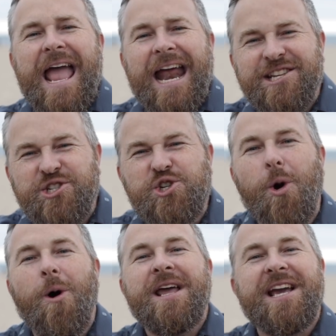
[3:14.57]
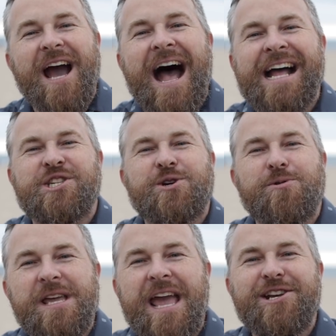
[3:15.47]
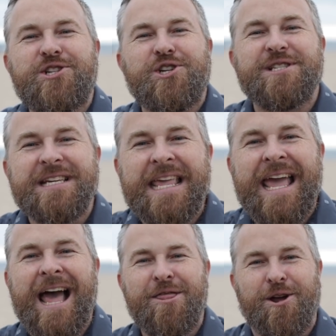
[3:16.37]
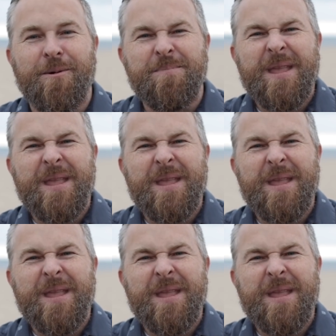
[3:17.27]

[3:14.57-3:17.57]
and enjoy God's creation together